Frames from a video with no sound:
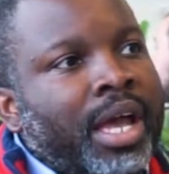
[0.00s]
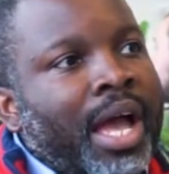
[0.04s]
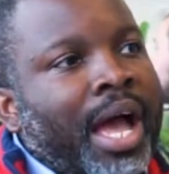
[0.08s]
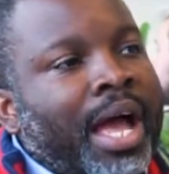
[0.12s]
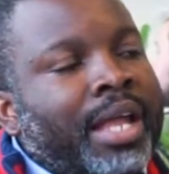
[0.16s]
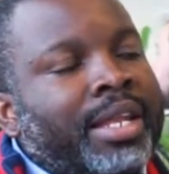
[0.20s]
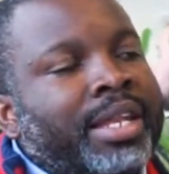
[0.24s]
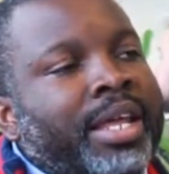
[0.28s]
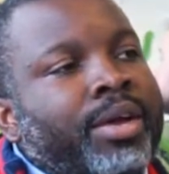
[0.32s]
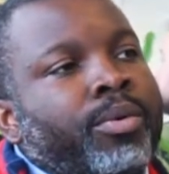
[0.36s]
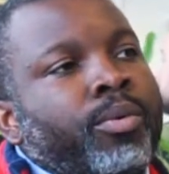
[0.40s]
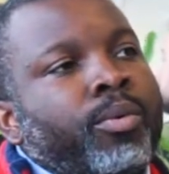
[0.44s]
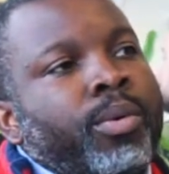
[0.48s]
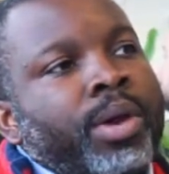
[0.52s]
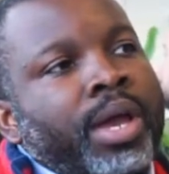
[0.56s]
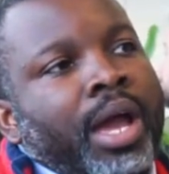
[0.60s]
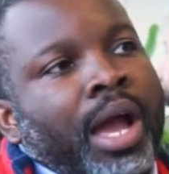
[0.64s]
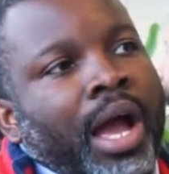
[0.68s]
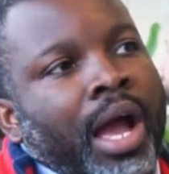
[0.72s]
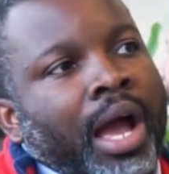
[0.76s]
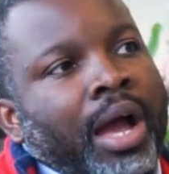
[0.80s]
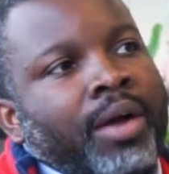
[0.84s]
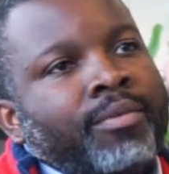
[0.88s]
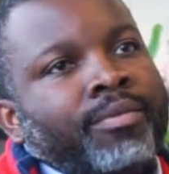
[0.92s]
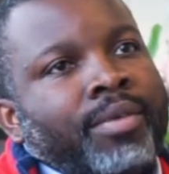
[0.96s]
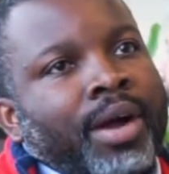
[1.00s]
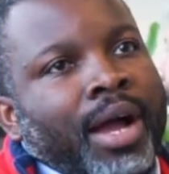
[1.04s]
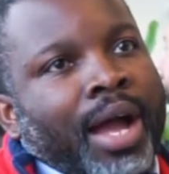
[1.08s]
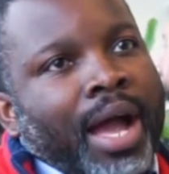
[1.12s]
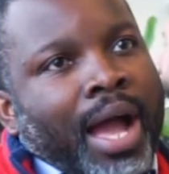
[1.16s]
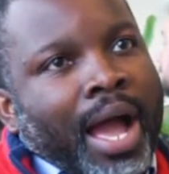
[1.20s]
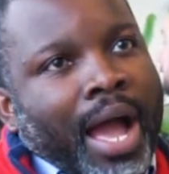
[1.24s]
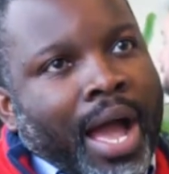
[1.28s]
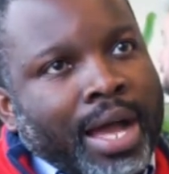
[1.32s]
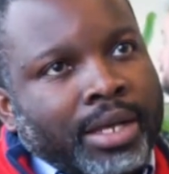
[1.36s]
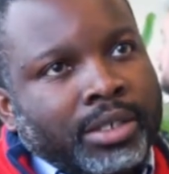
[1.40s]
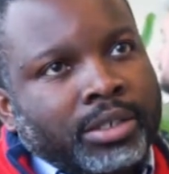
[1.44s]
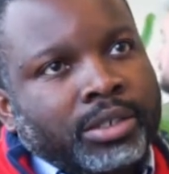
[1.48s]
And then we have
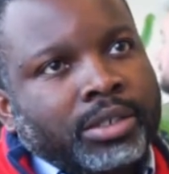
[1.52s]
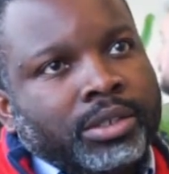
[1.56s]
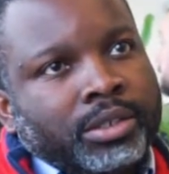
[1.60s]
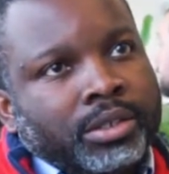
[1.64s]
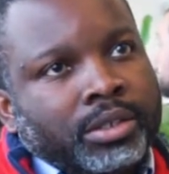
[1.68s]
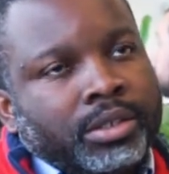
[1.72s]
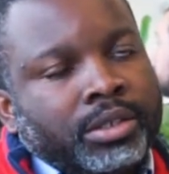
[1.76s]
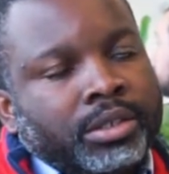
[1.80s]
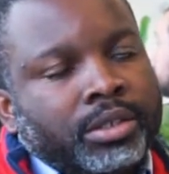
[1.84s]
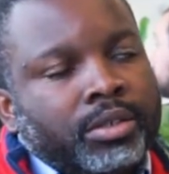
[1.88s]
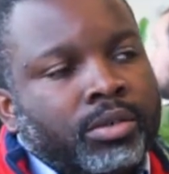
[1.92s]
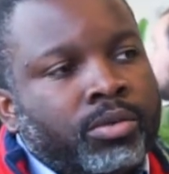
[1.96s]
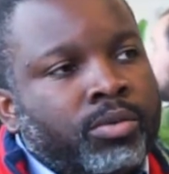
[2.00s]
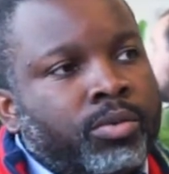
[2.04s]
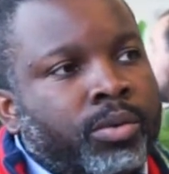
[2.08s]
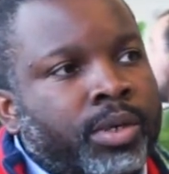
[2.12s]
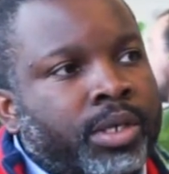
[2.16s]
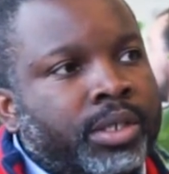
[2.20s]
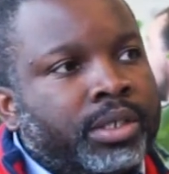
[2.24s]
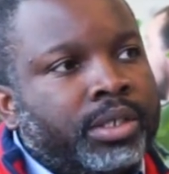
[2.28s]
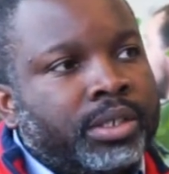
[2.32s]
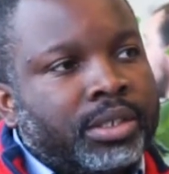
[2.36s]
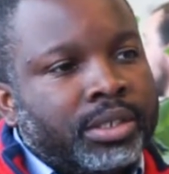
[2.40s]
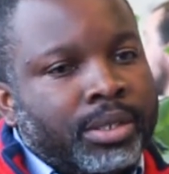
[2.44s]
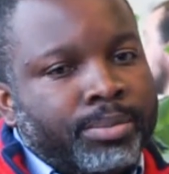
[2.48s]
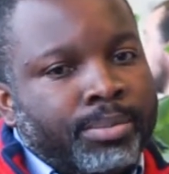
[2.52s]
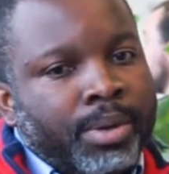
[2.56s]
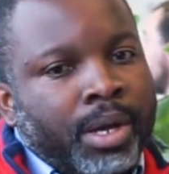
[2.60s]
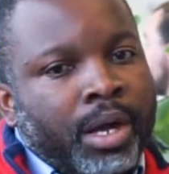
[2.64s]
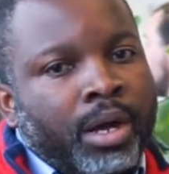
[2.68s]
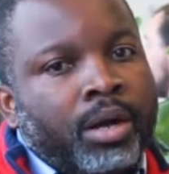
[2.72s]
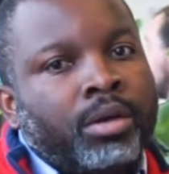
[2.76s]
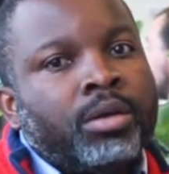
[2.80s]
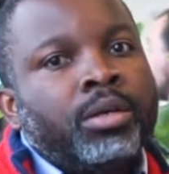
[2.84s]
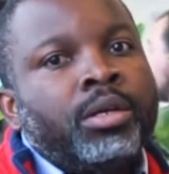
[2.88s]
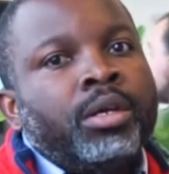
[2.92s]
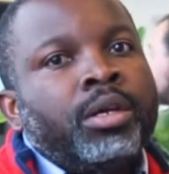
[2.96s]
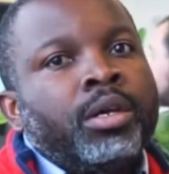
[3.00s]
actions, which is
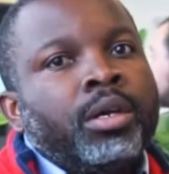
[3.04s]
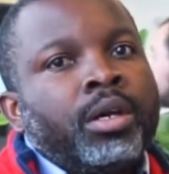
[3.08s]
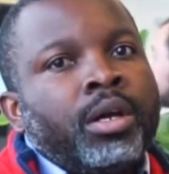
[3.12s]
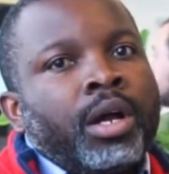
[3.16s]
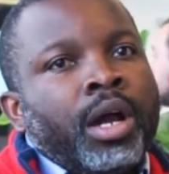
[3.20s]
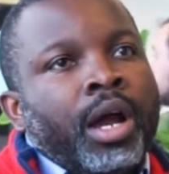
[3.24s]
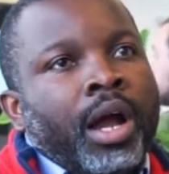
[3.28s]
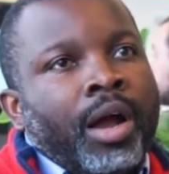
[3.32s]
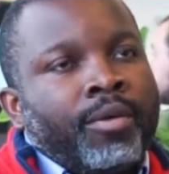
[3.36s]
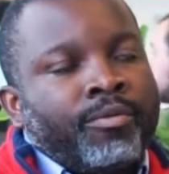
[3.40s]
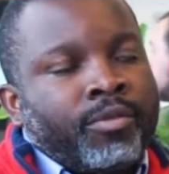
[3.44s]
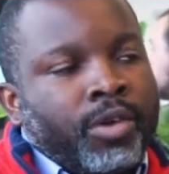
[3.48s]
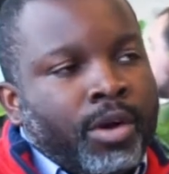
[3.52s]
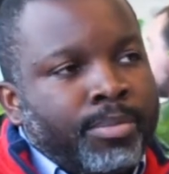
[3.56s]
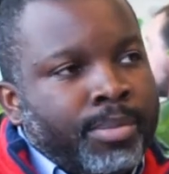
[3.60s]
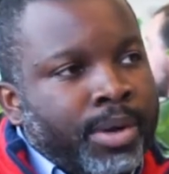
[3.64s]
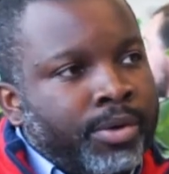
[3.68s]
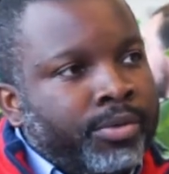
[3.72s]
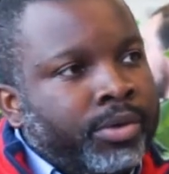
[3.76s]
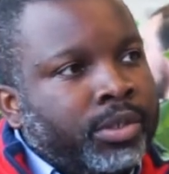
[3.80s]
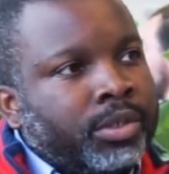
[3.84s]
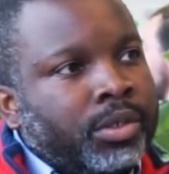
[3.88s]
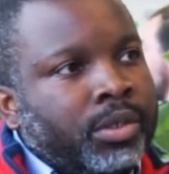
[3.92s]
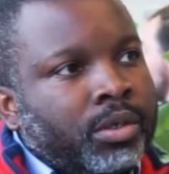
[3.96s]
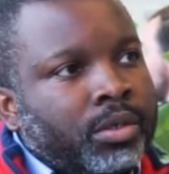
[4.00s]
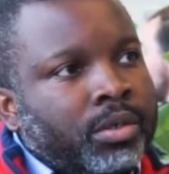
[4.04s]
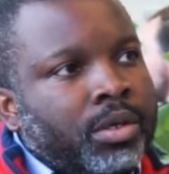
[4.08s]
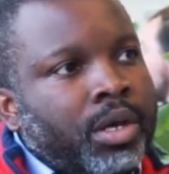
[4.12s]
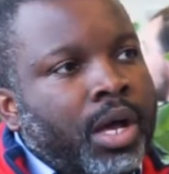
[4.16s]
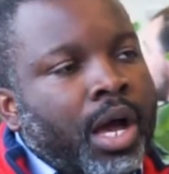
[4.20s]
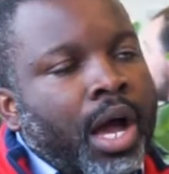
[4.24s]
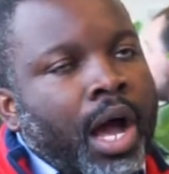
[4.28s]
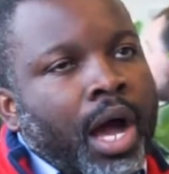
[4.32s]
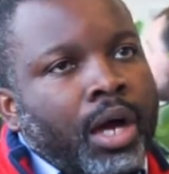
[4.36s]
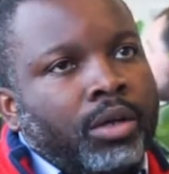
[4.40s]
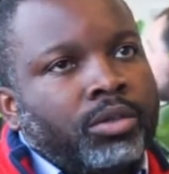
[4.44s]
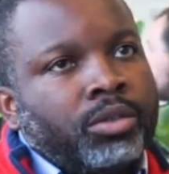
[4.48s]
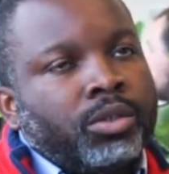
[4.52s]
about, I've got my result,
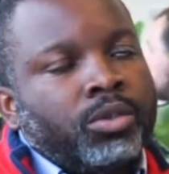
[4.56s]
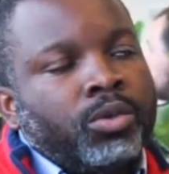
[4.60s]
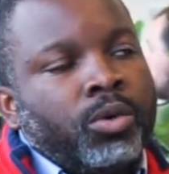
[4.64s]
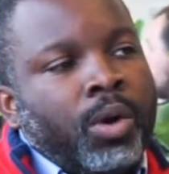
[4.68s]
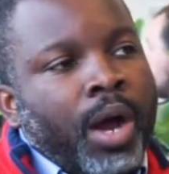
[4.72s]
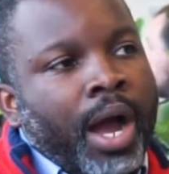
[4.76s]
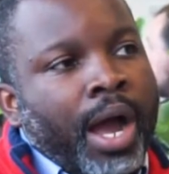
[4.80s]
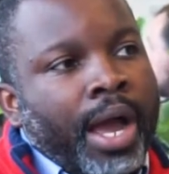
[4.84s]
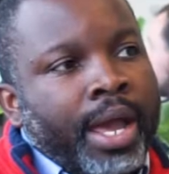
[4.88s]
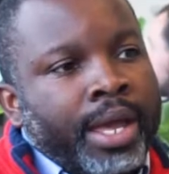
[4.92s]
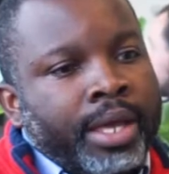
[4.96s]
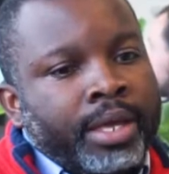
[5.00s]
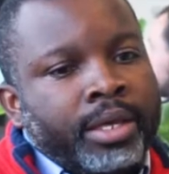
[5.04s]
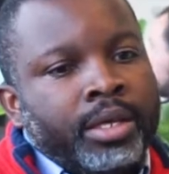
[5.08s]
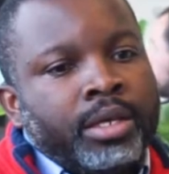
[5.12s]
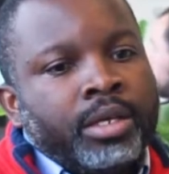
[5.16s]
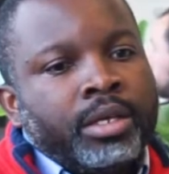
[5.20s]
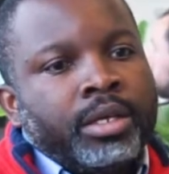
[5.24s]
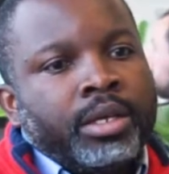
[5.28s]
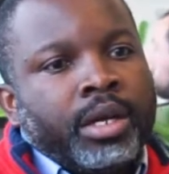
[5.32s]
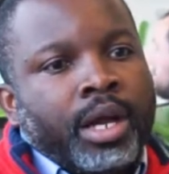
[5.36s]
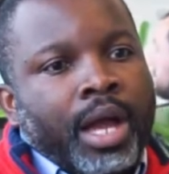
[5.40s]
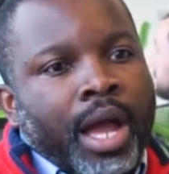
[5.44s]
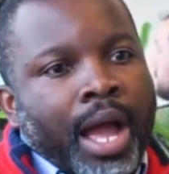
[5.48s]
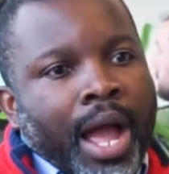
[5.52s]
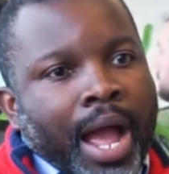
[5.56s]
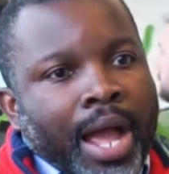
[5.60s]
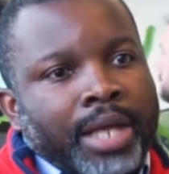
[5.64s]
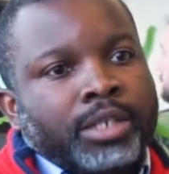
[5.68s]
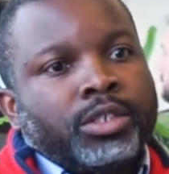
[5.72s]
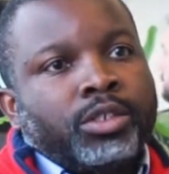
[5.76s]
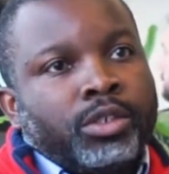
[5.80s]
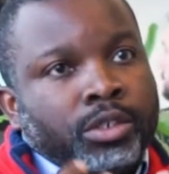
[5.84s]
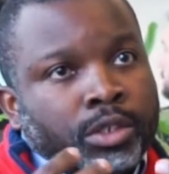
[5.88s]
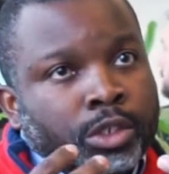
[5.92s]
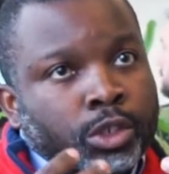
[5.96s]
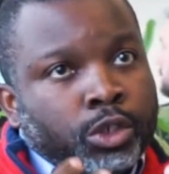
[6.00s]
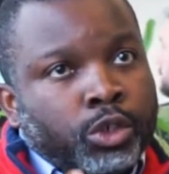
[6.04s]
how do I
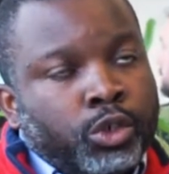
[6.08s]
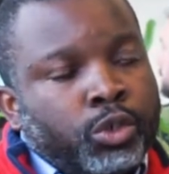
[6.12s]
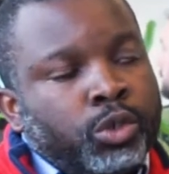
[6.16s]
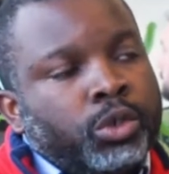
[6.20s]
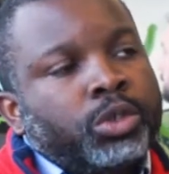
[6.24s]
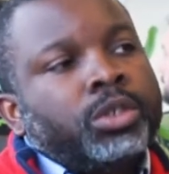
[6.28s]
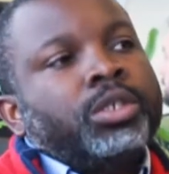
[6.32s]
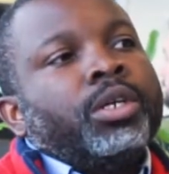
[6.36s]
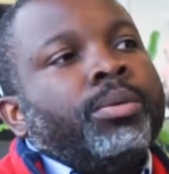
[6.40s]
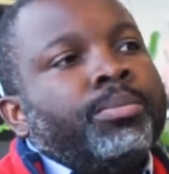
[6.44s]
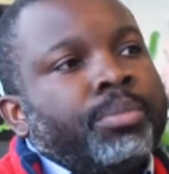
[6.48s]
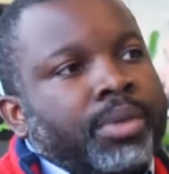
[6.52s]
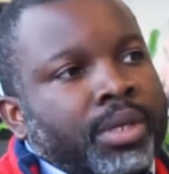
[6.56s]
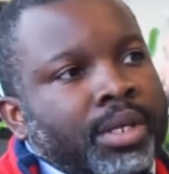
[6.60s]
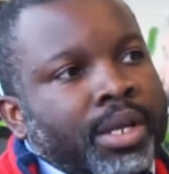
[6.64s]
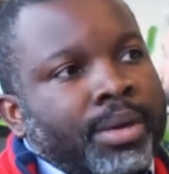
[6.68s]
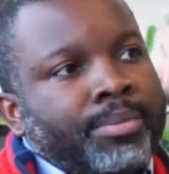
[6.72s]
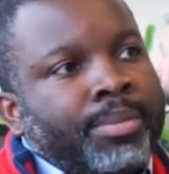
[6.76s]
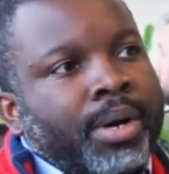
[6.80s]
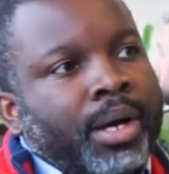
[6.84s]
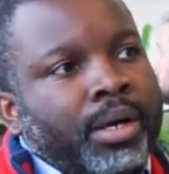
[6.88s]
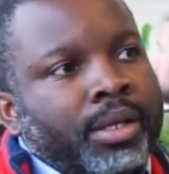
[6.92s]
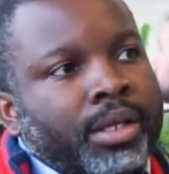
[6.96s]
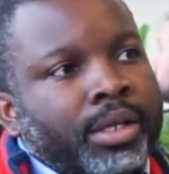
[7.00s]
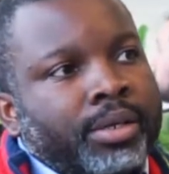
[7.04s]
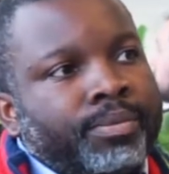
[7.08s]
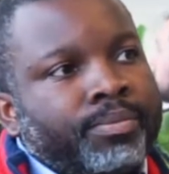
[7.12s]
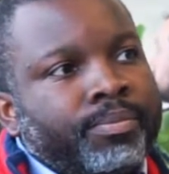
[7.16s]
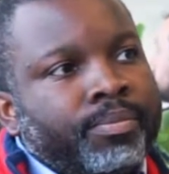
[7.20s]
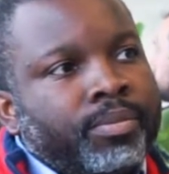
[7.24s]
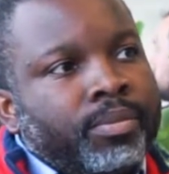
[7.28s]
actually do something about it?